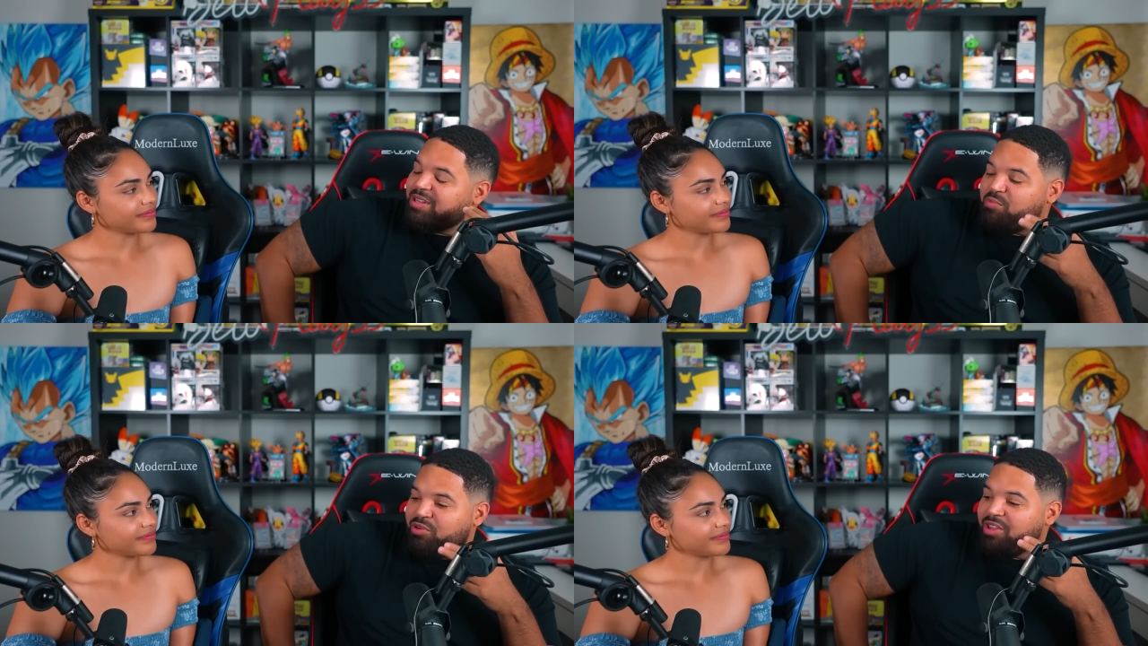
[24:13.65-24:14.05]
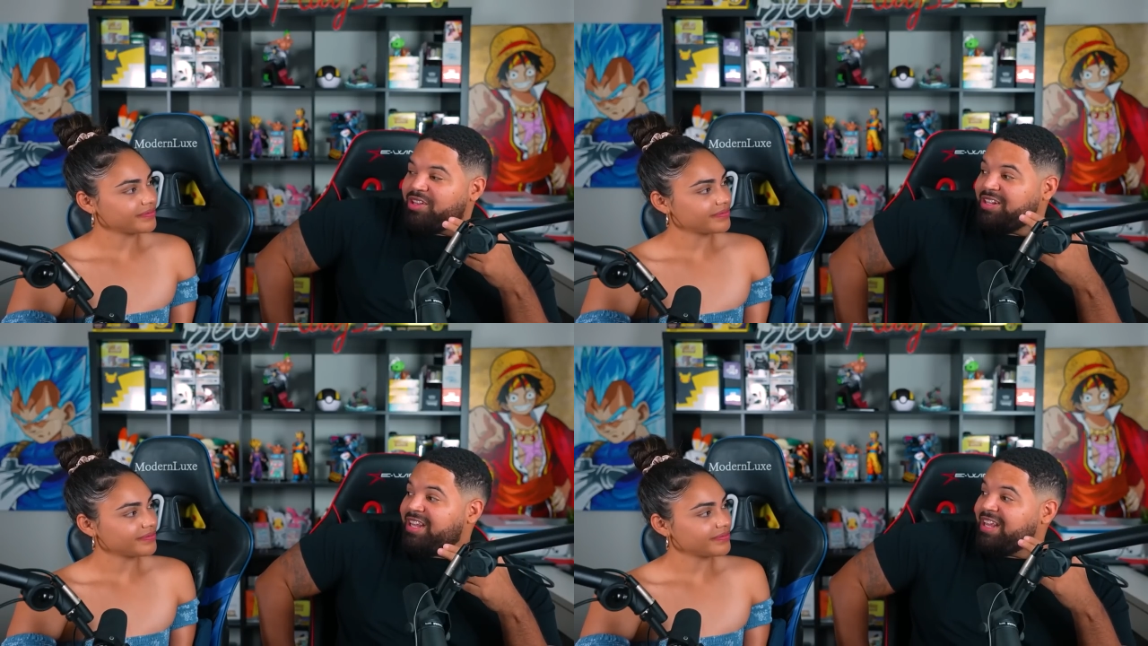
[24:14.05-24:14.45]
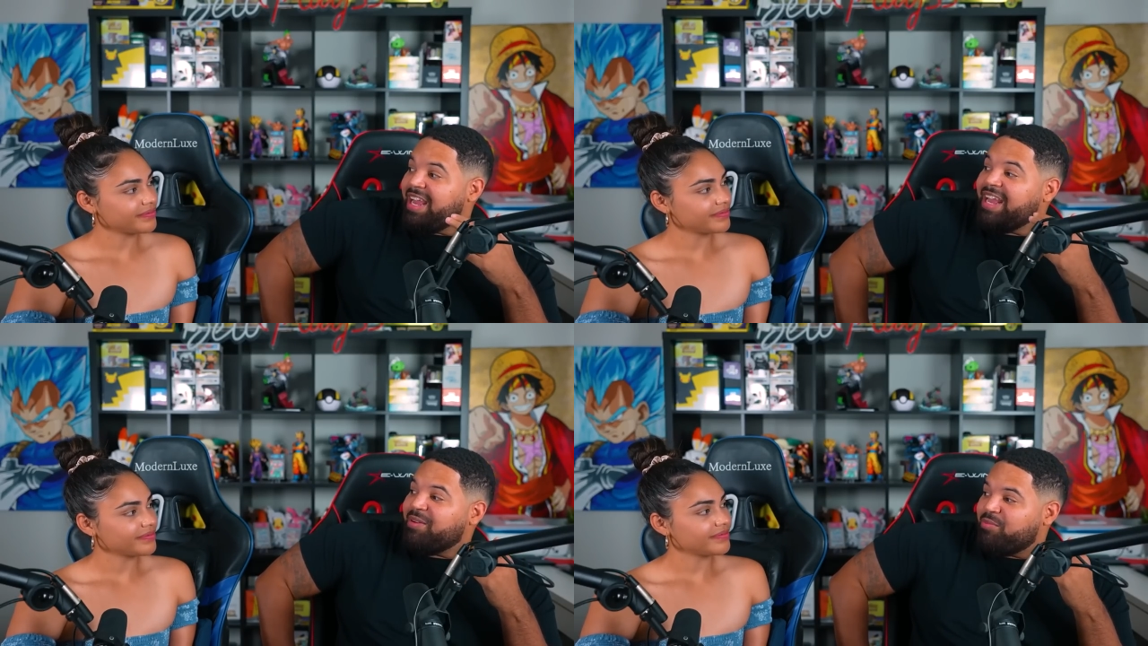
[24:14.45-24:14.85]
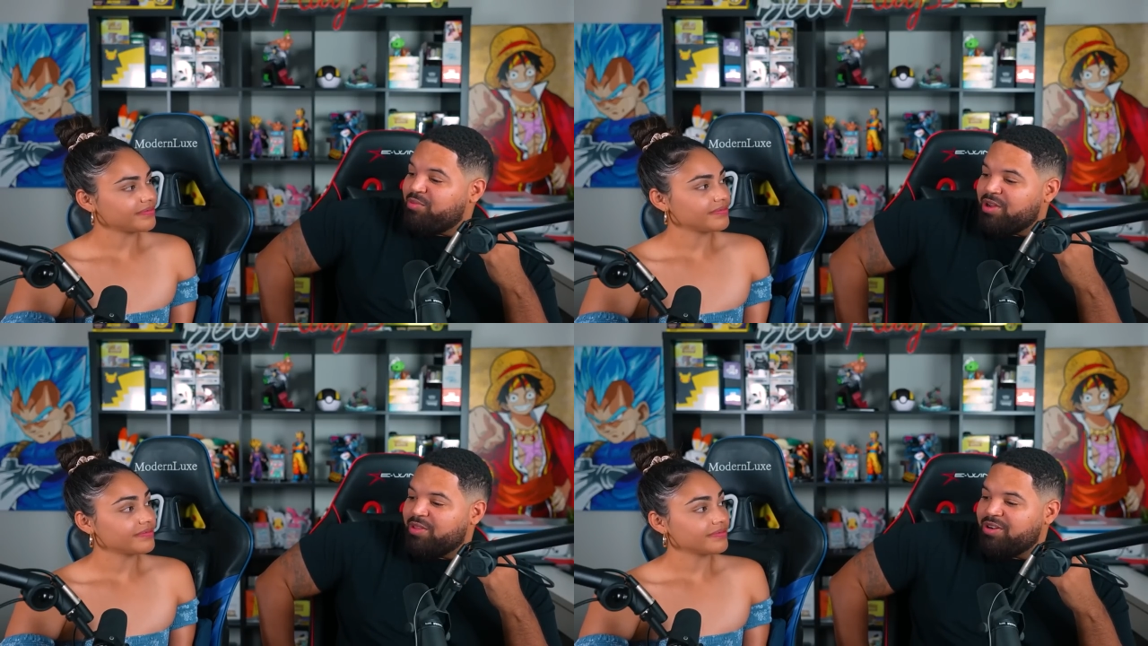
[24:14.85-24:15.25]
Speaker 1: brother, DEA
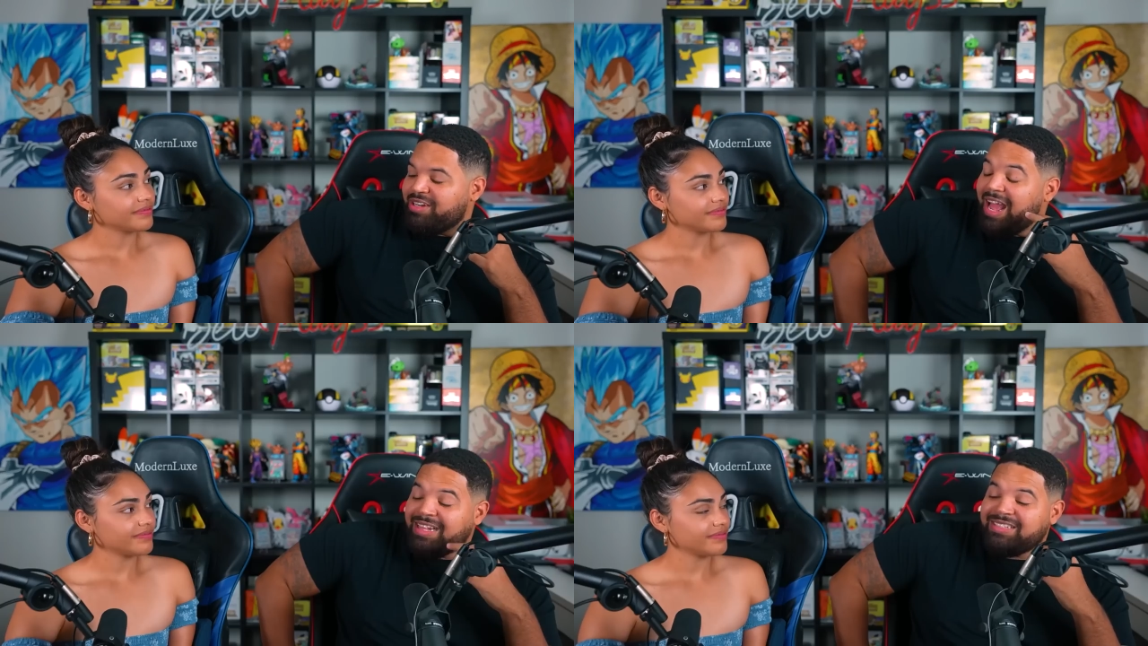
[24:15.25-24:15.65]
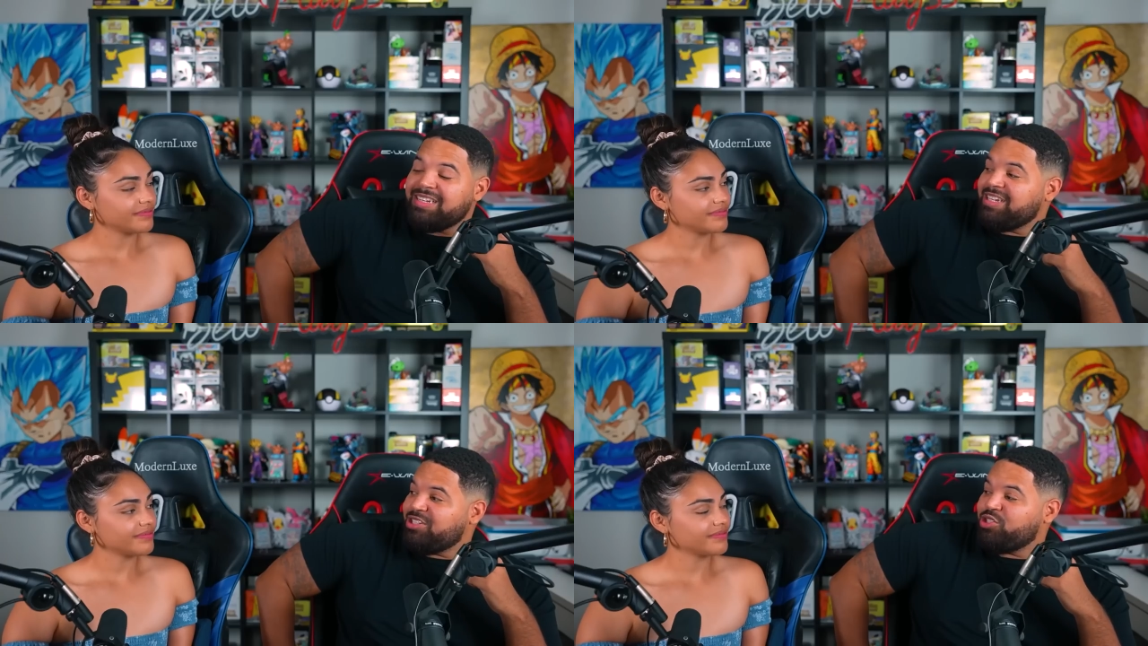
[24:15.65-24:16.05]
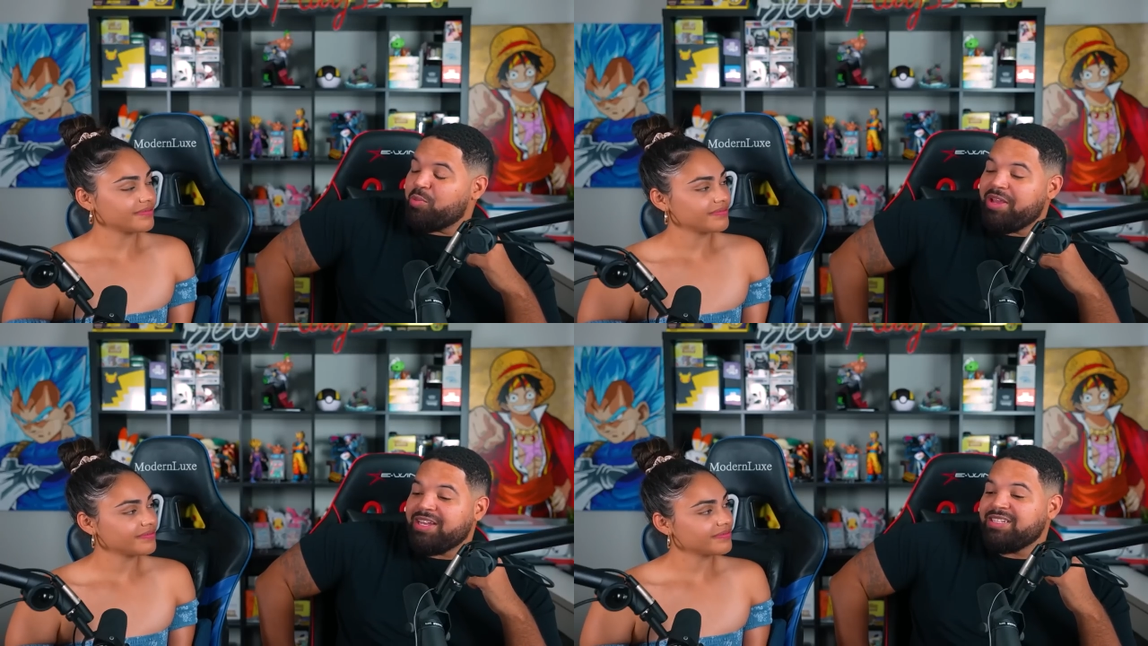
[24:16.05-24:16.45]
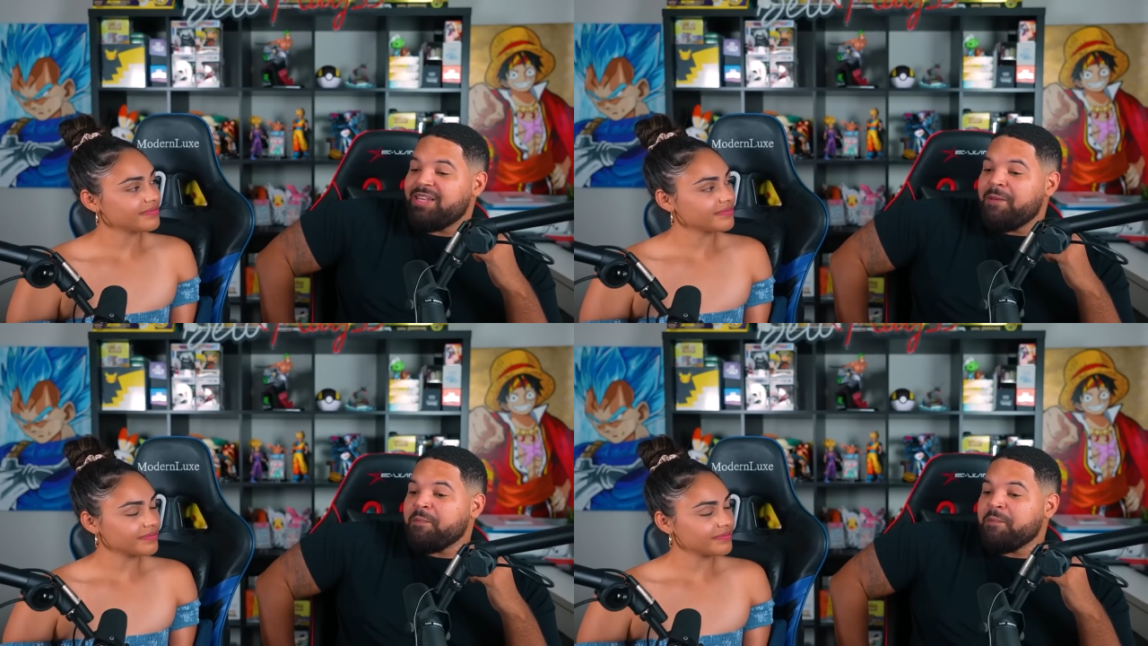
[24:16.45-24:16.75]
brother, that's an issue, because